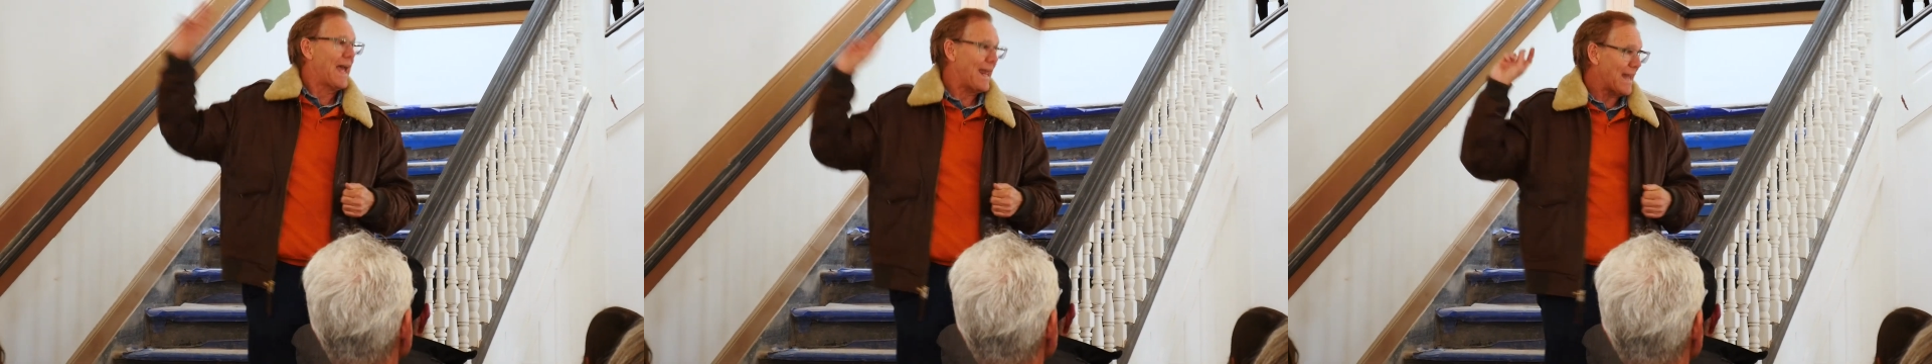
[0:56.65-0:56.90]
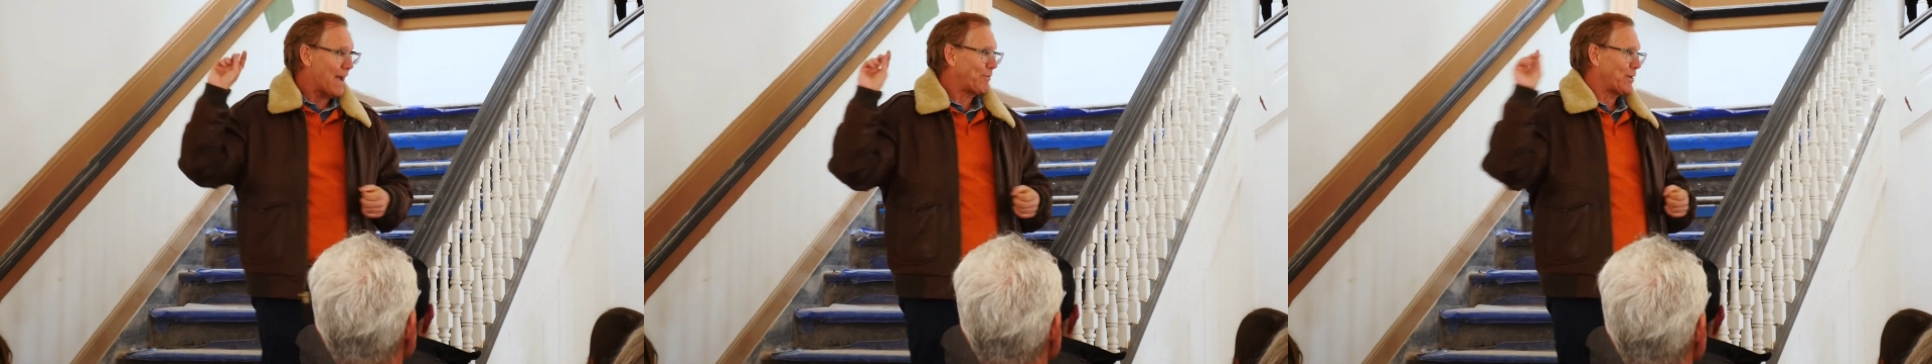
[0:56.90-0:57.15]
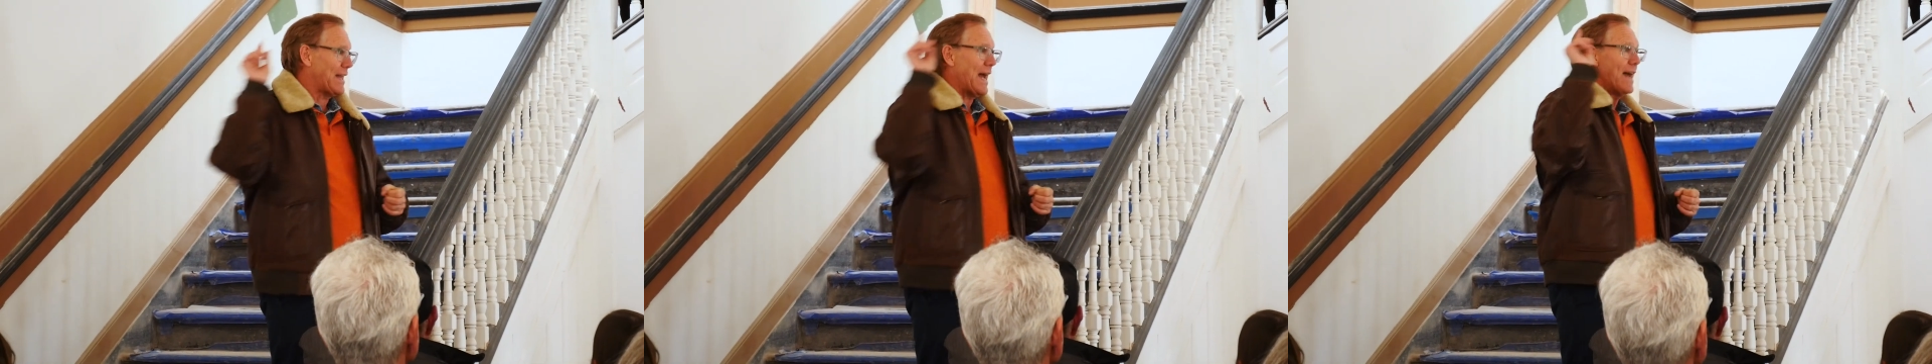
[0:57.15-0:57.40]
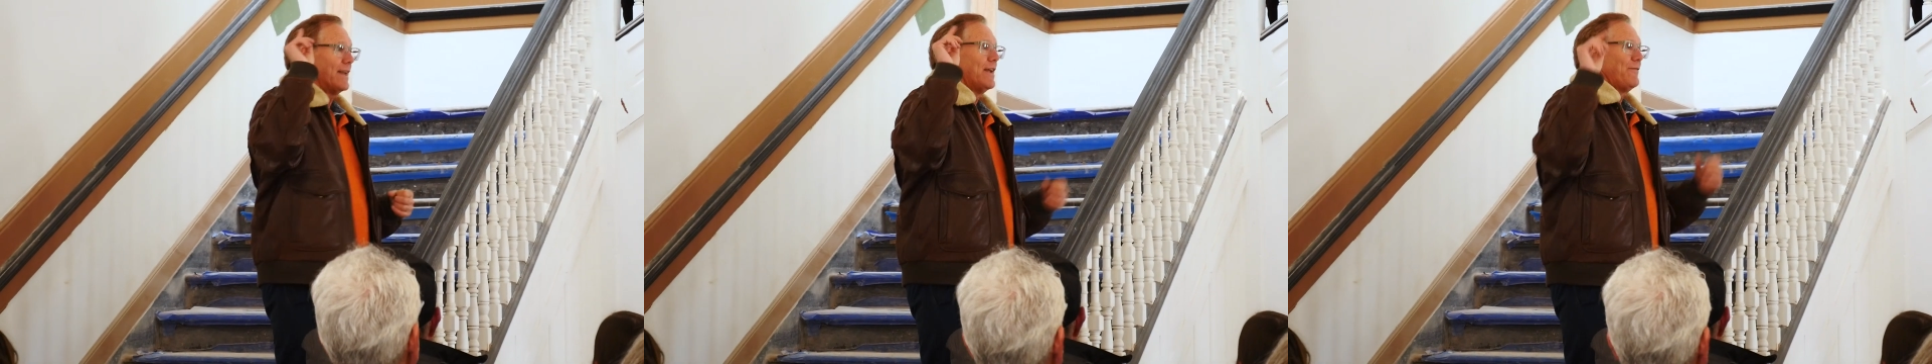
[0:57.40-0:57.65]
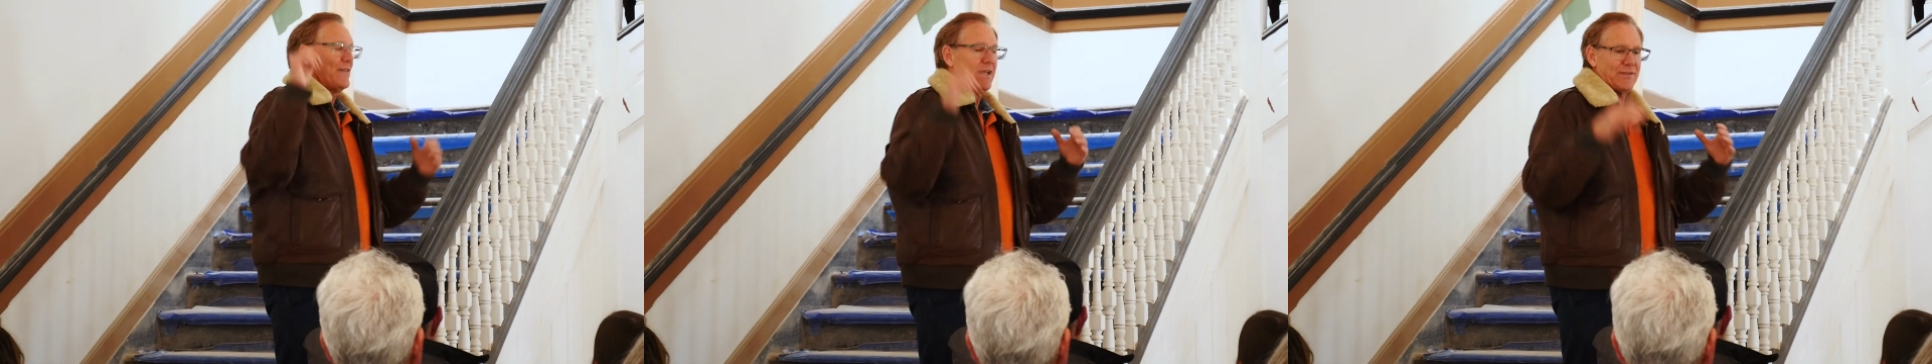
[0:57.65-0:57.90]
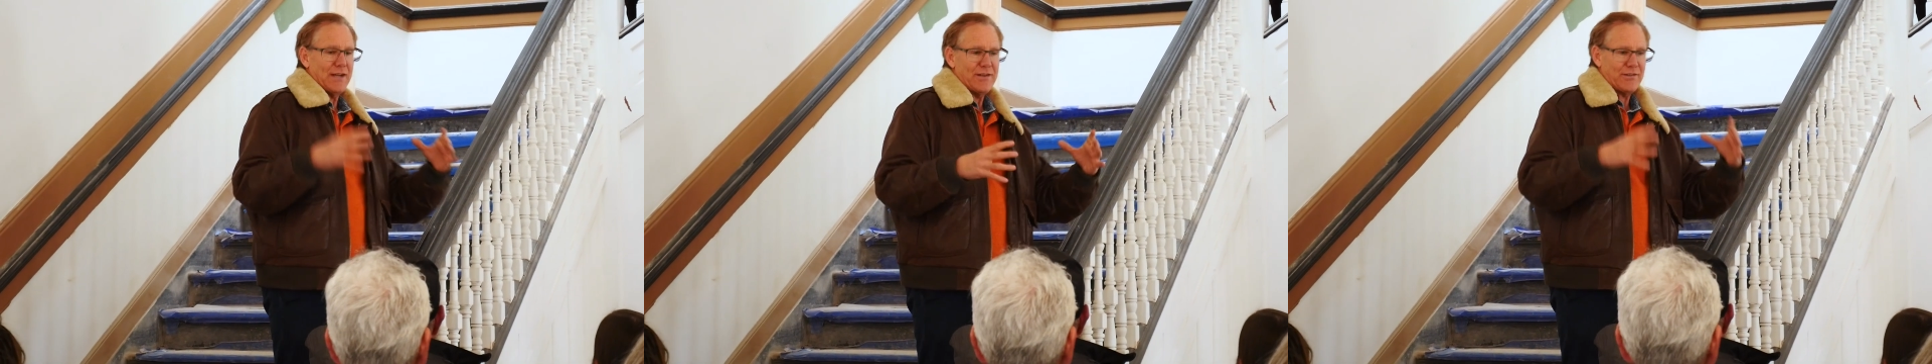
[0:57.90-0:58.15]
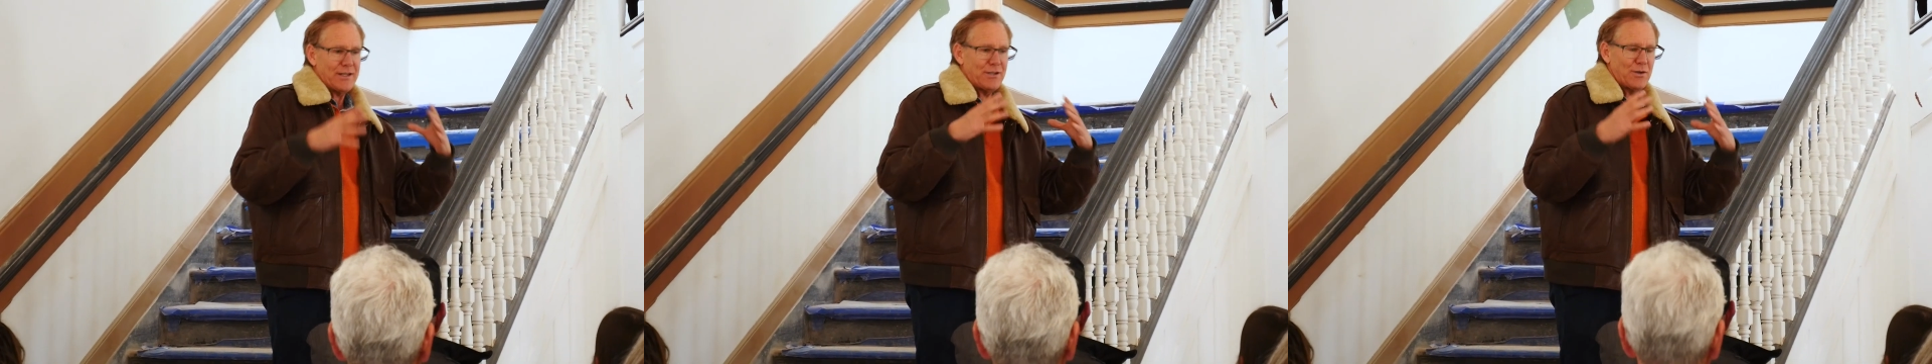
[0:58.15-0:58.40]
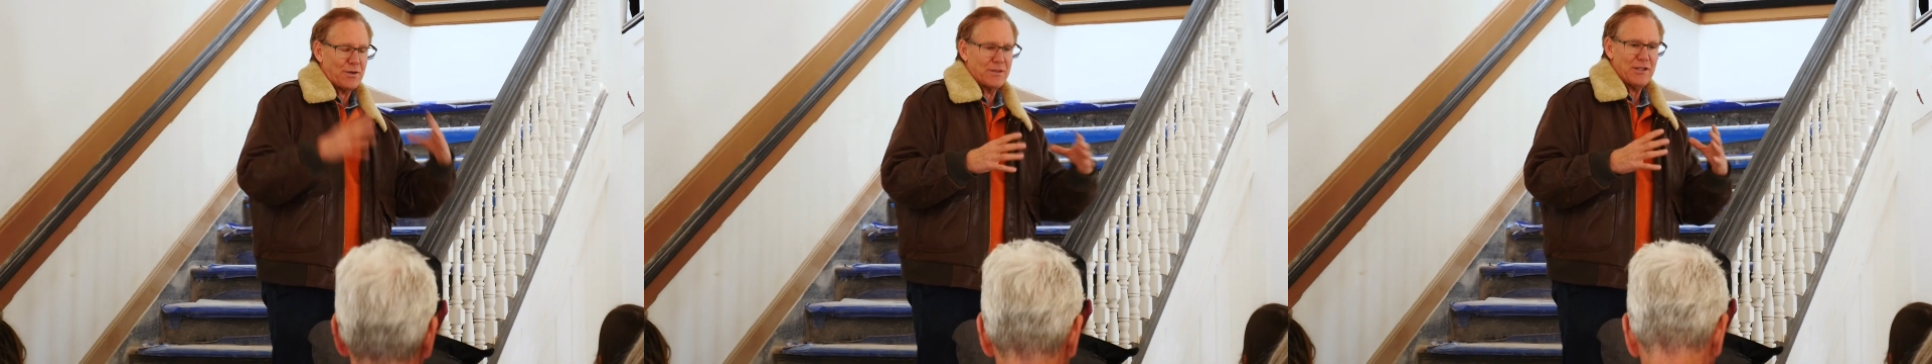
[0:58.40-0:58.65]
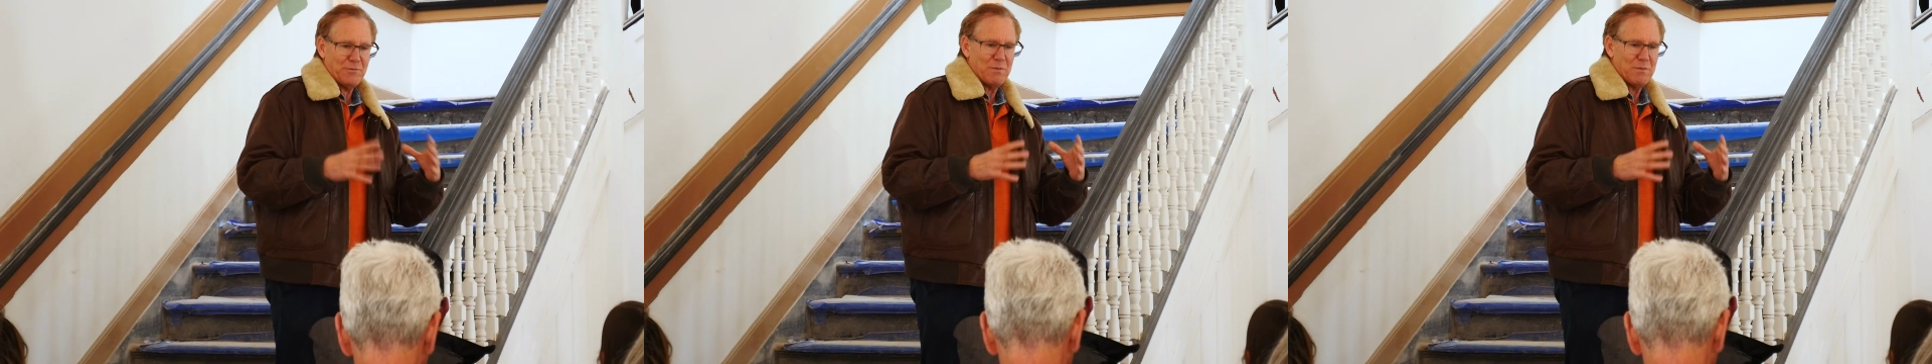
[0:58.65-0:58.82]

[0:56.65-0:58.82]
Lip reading: and after that, they essentially took this